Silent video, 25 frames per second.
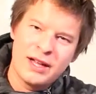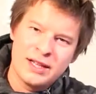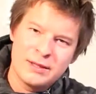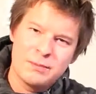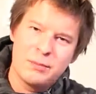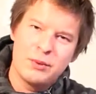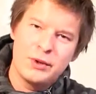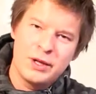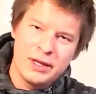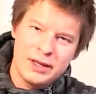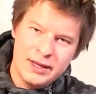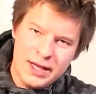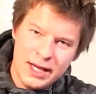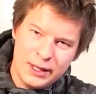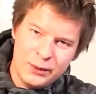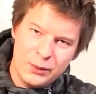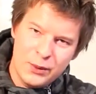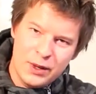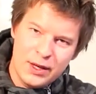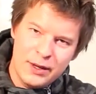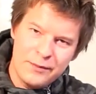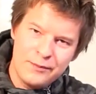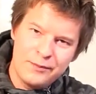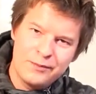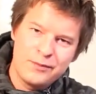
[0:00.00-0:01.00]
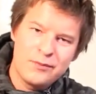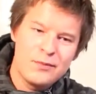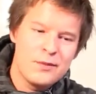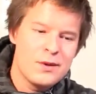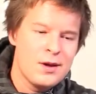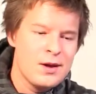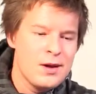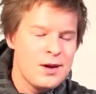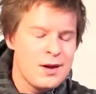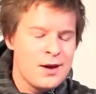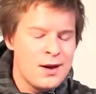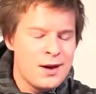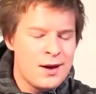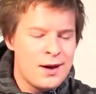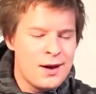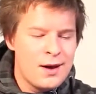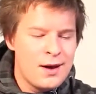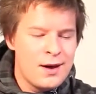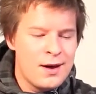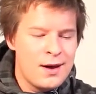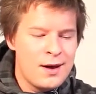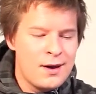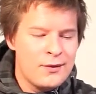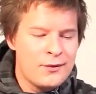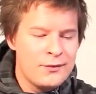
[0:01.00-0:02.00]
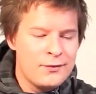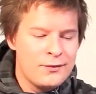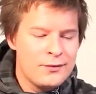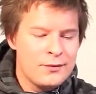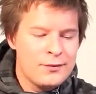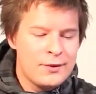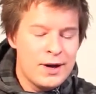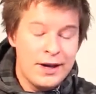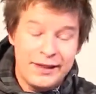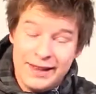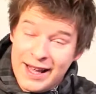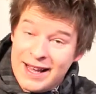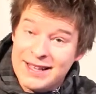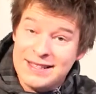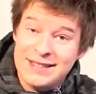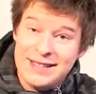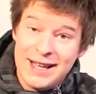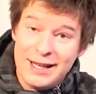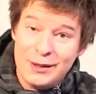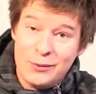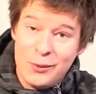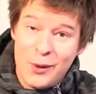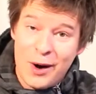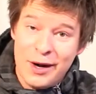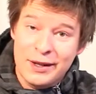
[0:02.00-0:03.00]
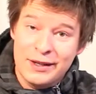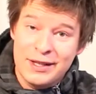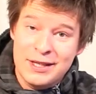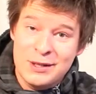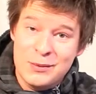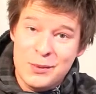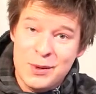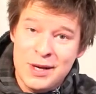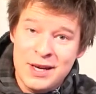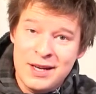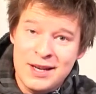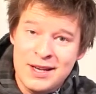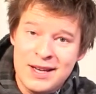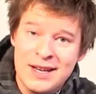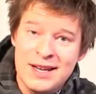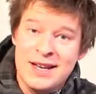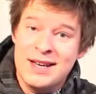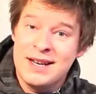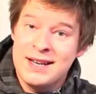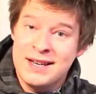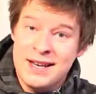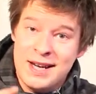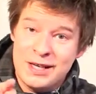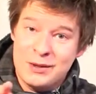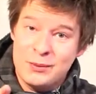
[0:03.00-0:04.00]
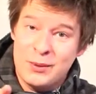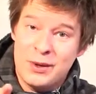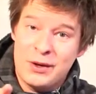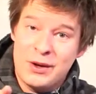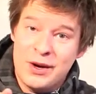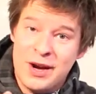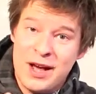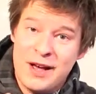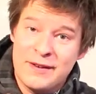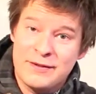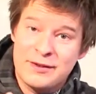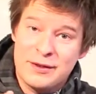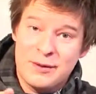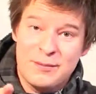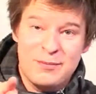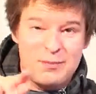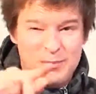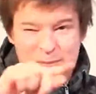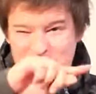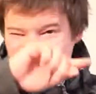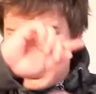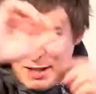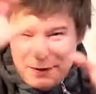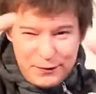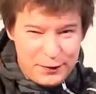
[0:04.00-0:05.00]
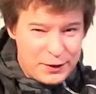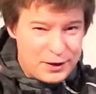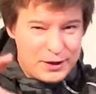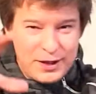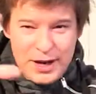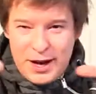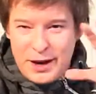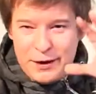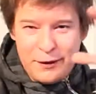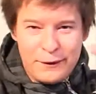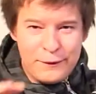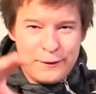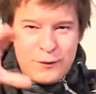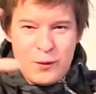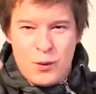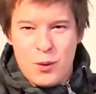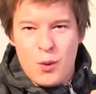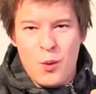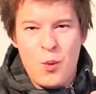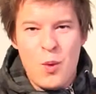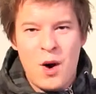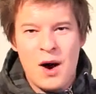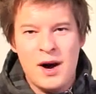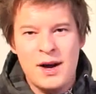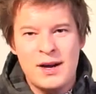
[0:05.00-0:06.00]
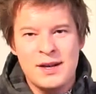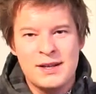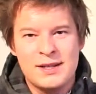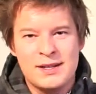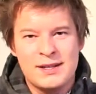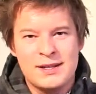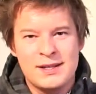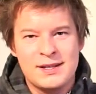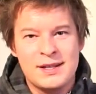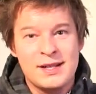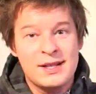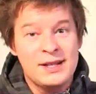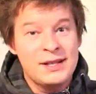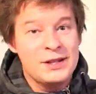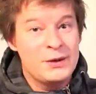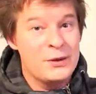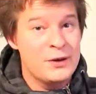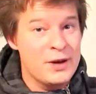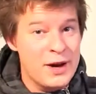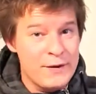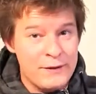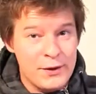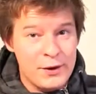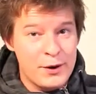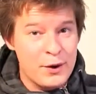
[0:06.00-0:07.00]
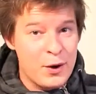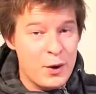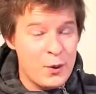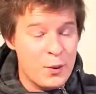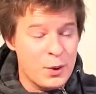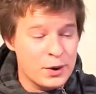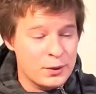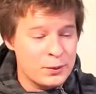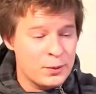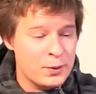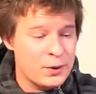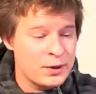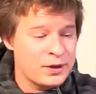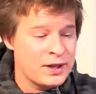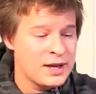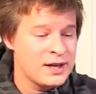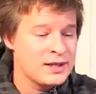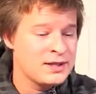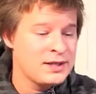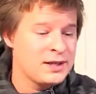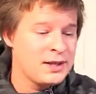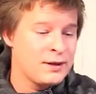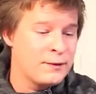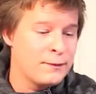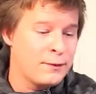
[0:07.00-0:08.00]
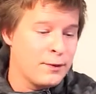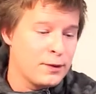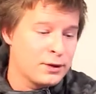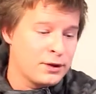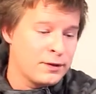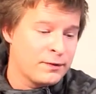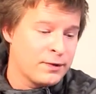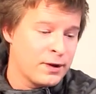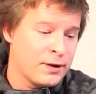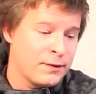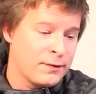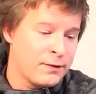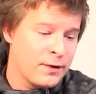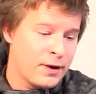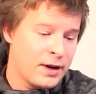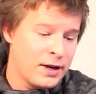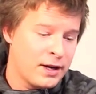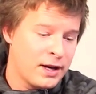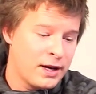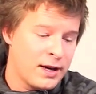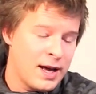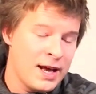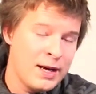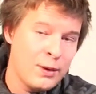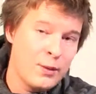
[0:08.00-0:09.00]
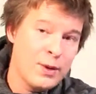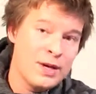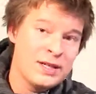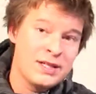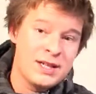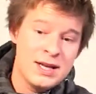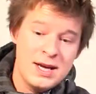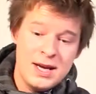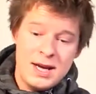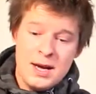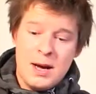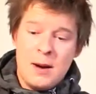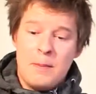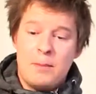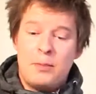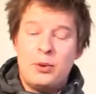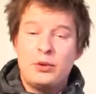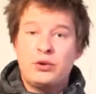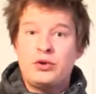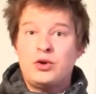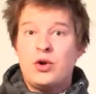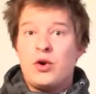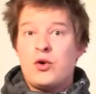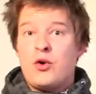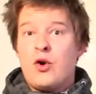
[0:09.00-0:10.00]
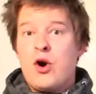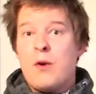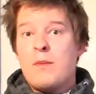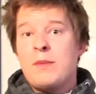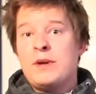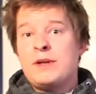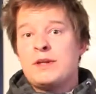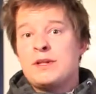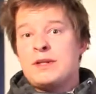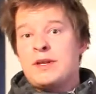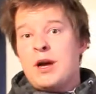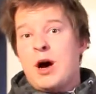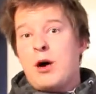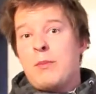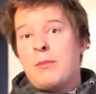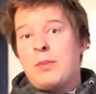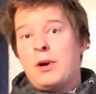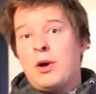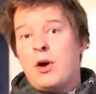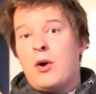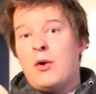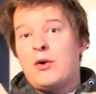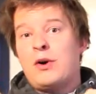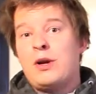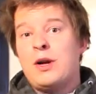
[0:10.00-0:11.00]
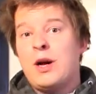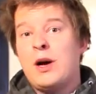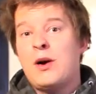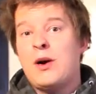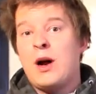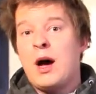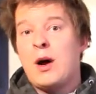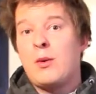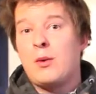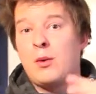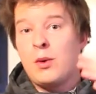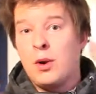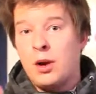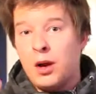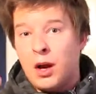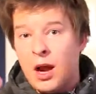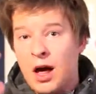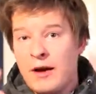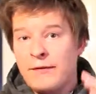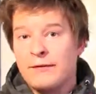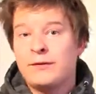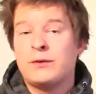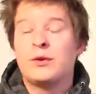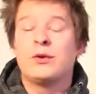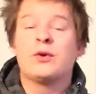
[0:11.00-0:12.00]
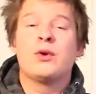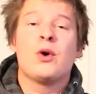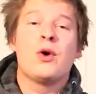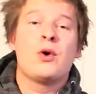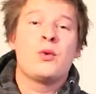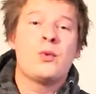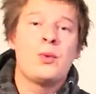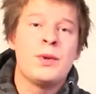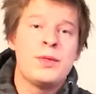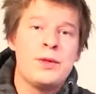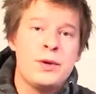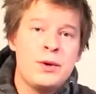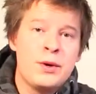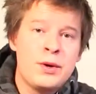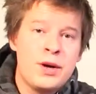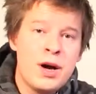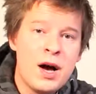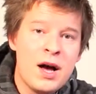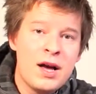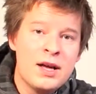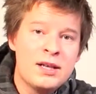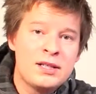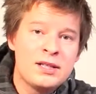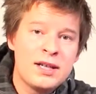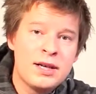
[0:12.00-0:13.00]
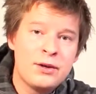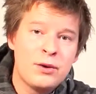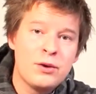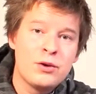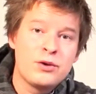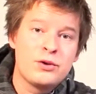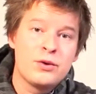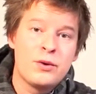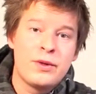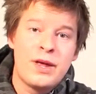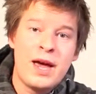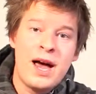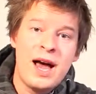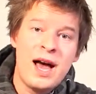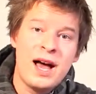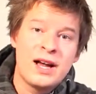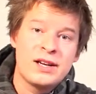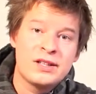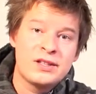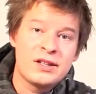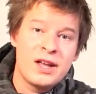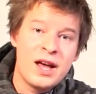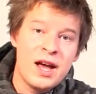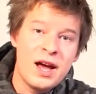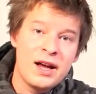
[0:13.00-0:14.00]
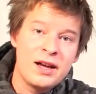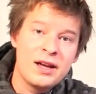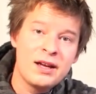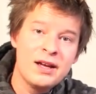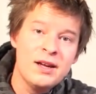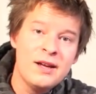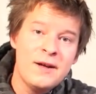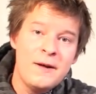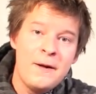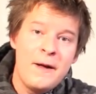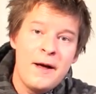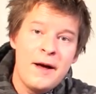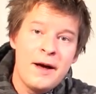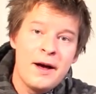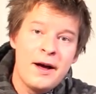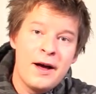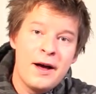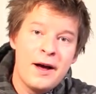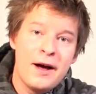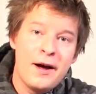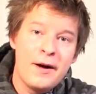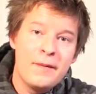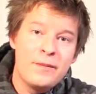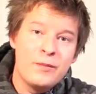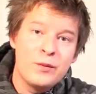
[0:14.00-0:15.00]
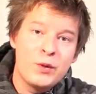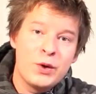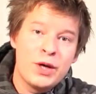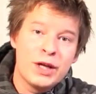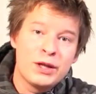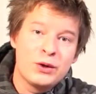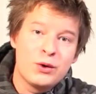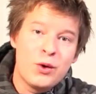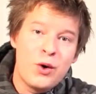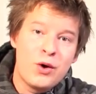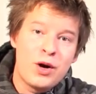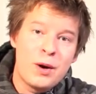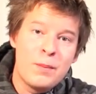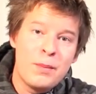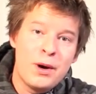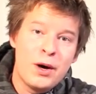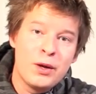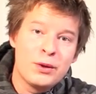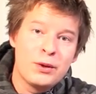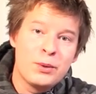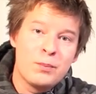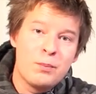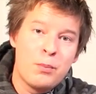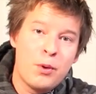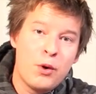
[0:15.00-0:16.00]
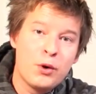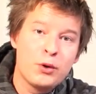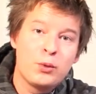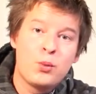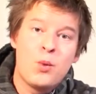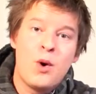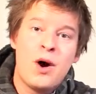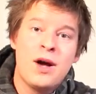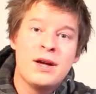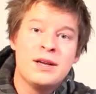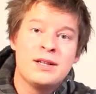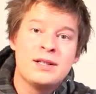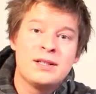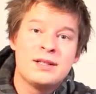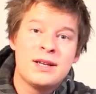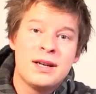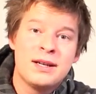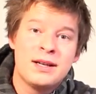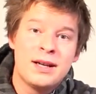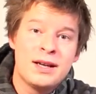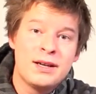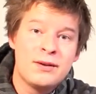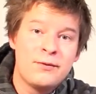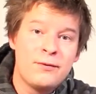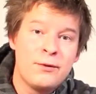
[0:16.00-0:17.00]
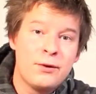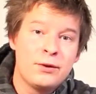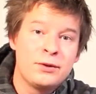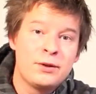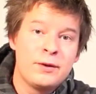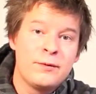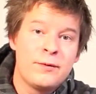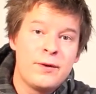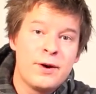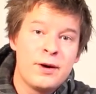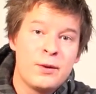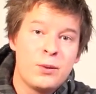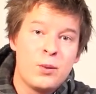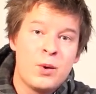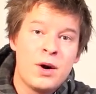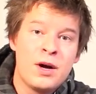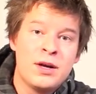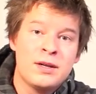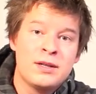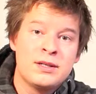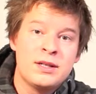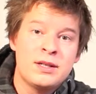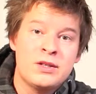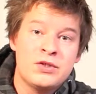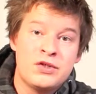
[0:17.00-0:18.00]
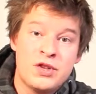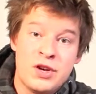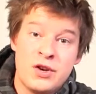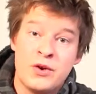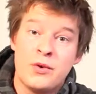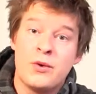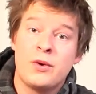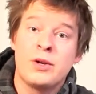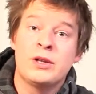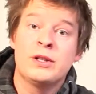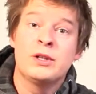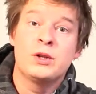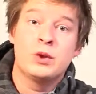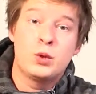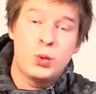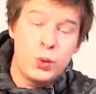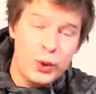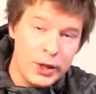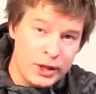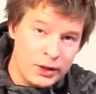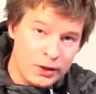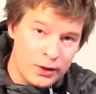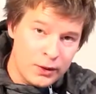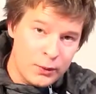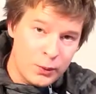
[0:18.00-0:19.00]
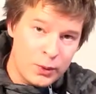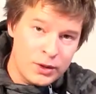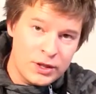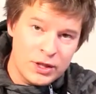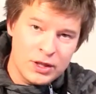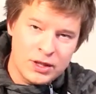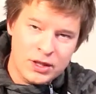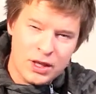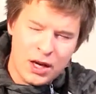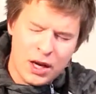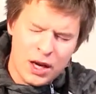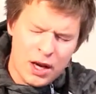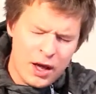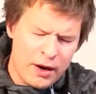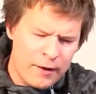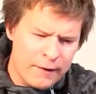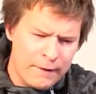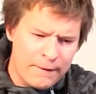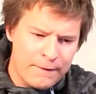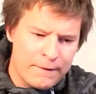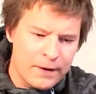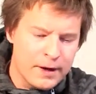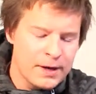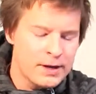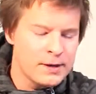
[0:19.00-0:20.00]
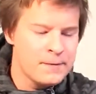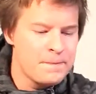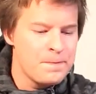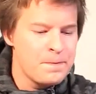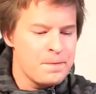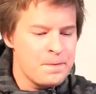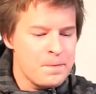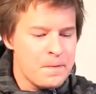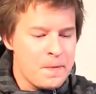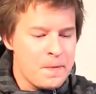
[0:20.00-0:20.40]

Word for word: Let's put it that way. Uh, and that's that wine this week. Next we're gonna have some different kind of cool wines. You never know what we're tasting in Fortified Friday. Anyways, put your comments down below here. I would love to talk with you guys, and also the hashtag. Uh, we can talk about port wines and, then fortified wines in general on Twitter, which is a lot of fun.